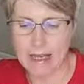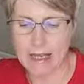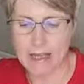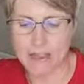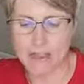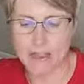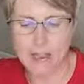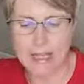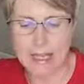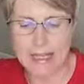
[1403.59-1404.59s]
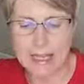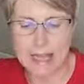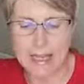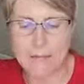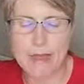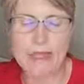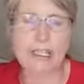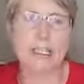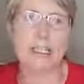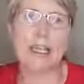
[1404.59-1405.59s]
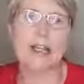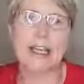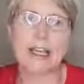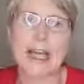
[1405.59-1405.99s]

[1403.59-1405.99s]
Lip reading: is just again, looking